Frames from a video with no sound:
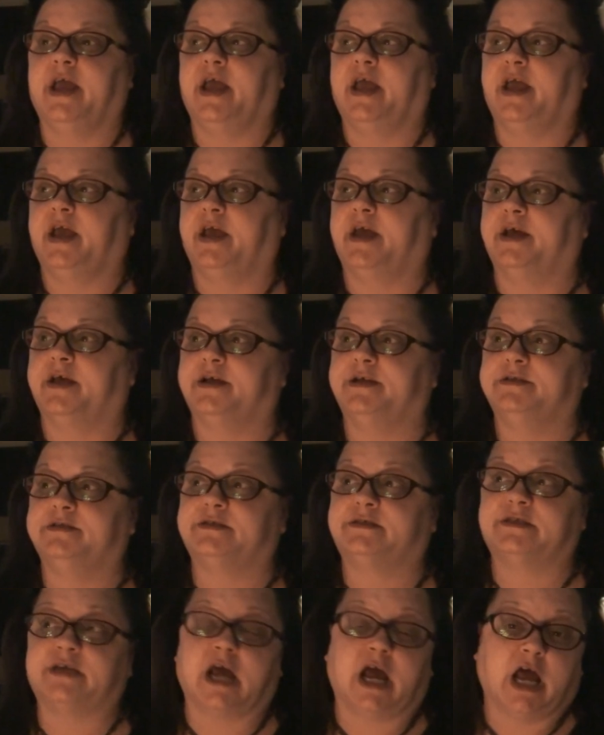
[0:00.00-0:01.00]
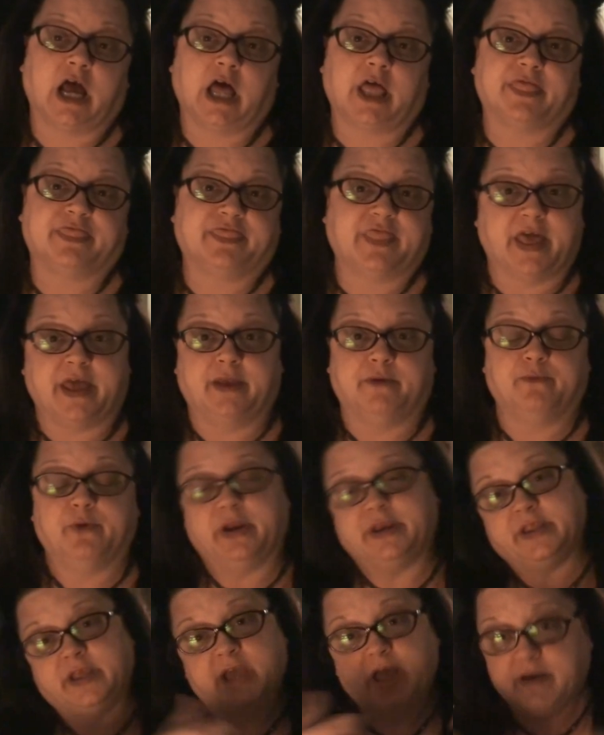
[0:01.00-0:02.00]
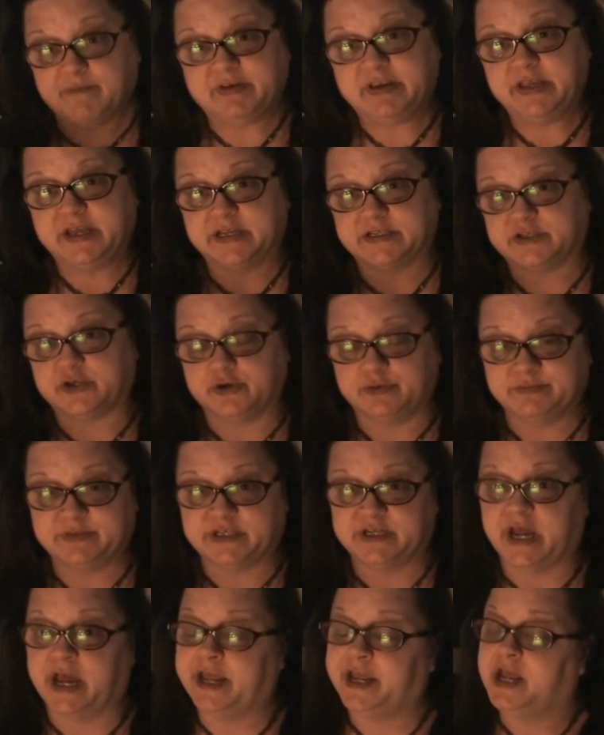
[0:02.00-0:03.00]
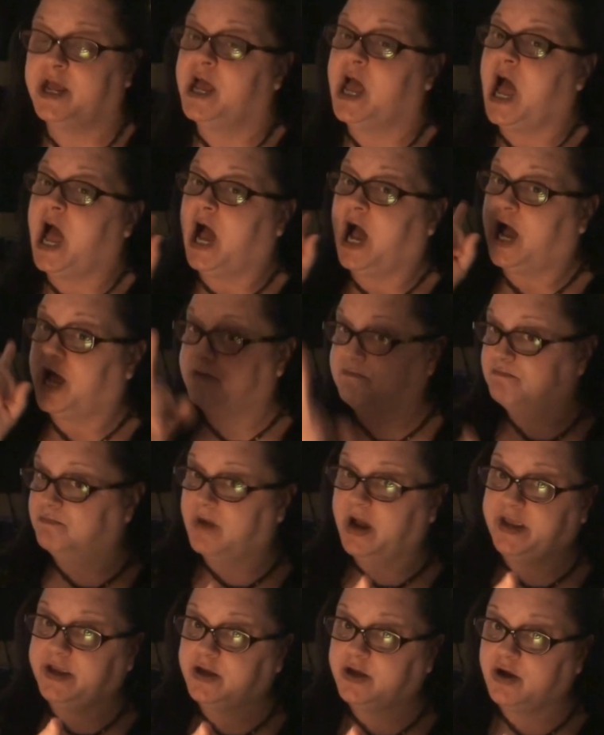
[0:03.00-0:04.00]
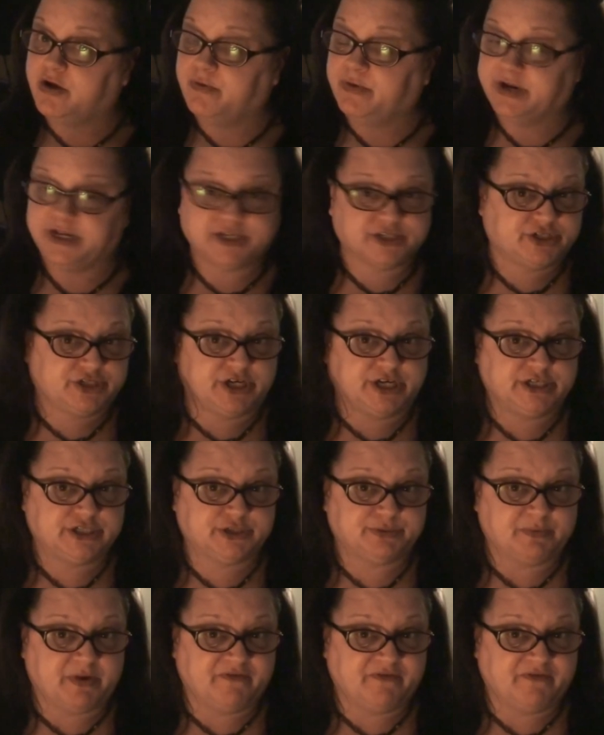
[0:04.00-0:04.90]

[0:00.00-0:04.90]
and then when Kevin gets home tonight, I might go and exchange